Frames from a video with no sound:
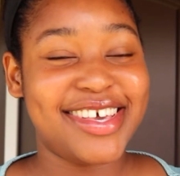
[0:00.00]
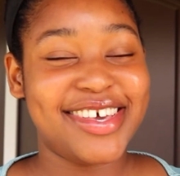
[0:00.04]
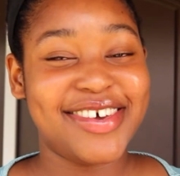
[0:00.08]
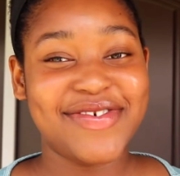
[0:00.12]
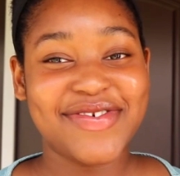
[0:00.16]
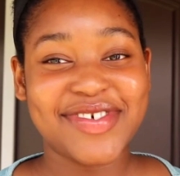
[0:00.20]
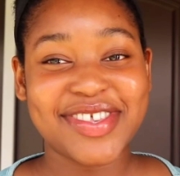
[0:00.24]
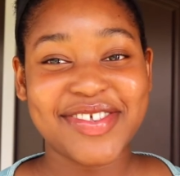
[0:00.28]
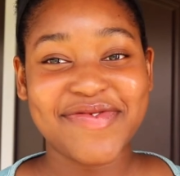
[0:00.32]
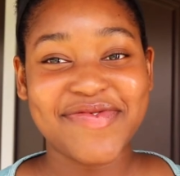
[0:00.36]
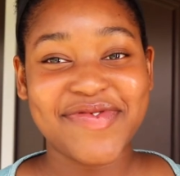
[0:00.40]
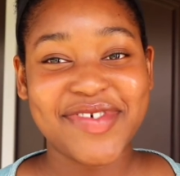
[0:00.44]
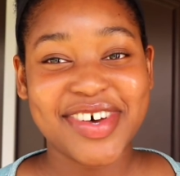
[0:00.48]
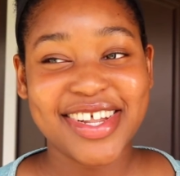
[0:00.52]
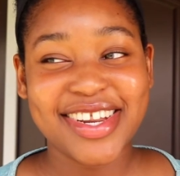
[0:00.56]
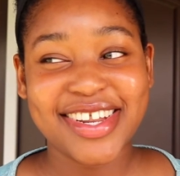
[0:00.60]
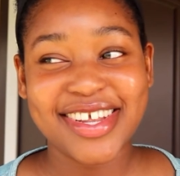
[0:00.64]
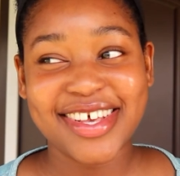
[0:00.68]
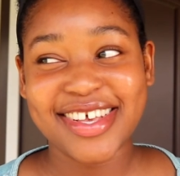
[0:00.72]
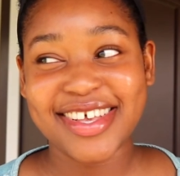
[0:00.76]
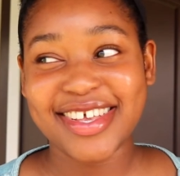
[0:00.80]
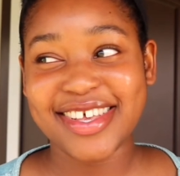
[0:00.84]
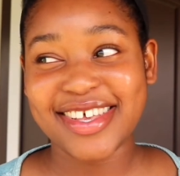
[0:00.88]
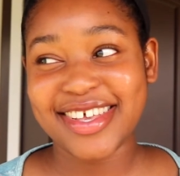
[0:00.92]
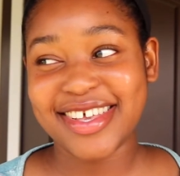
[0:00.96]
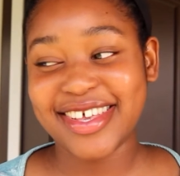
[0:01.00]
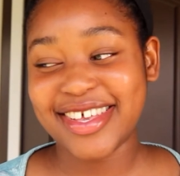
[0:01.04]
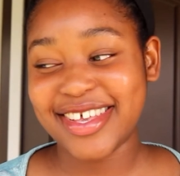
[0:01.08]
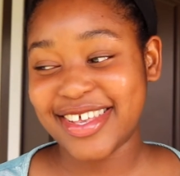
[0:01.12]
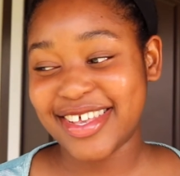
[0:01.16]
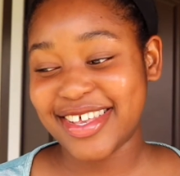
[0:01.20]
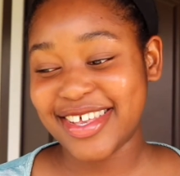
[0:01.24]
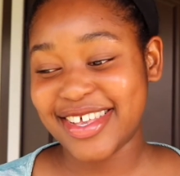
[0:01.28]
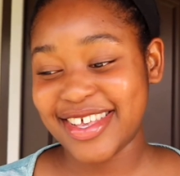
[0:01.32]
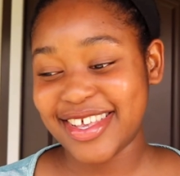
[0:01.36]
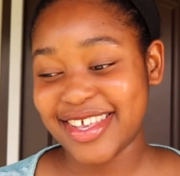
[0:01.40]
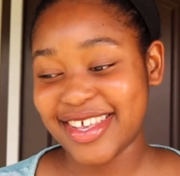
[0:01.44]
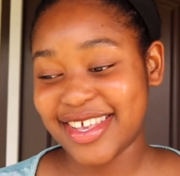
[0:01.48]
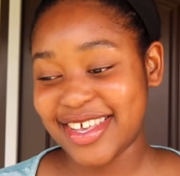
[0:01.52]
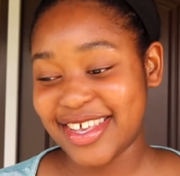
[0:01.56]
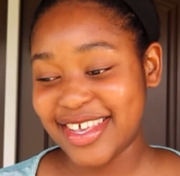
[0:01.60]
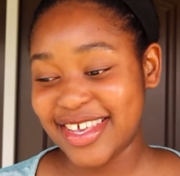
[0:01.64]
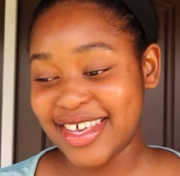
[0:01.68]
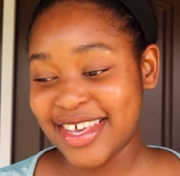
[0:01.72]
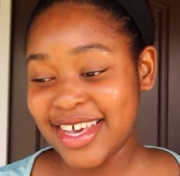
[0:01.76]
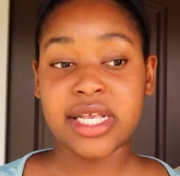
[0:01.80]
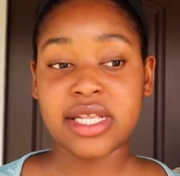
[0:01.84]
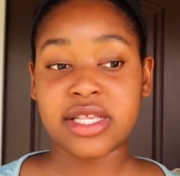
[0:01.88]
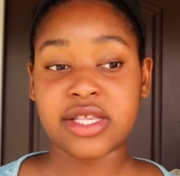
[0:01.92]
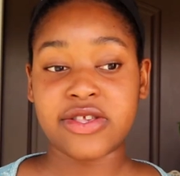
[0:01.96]
It wasn't fun.
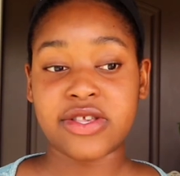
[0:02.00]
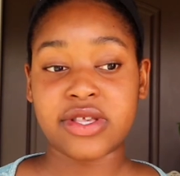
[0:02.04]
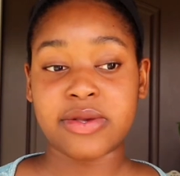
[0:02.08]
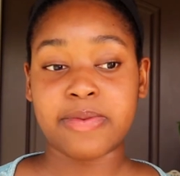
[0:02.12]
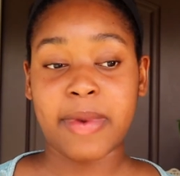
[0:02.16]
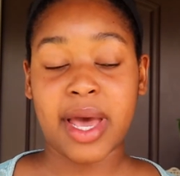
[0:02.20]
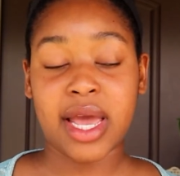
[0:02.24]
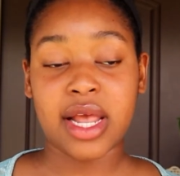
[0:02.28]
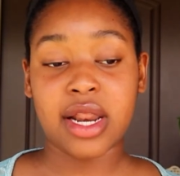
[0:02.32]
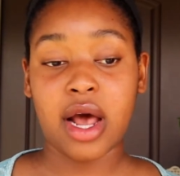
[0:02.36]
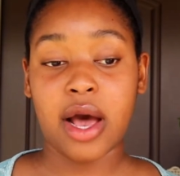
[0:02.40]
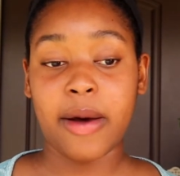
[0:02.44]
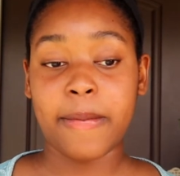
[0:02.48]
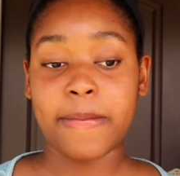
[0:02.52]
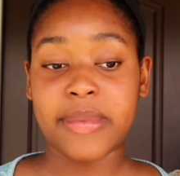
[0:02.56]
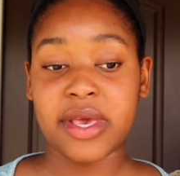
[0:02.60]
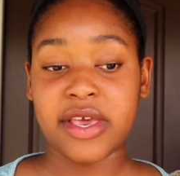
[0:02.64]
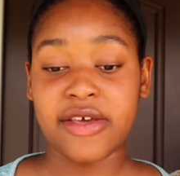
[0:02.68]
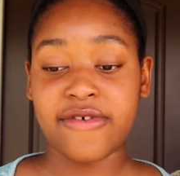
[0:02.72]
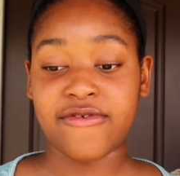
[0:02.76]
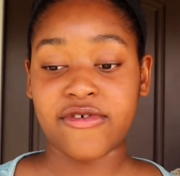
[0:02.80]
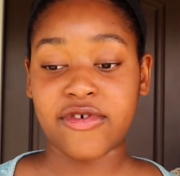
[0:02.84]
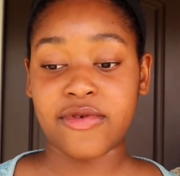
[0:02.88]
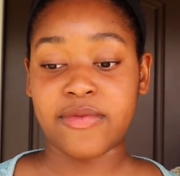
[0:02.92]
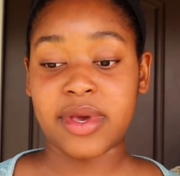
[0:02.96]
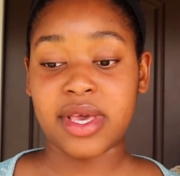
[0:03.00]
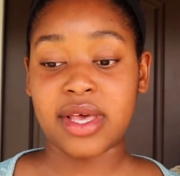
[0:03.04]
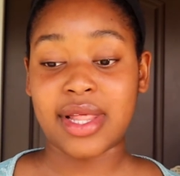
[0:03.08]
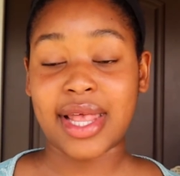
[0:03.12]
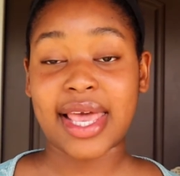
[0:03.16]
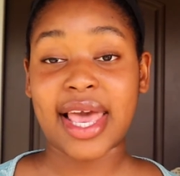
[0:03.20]
Beets might not be for me.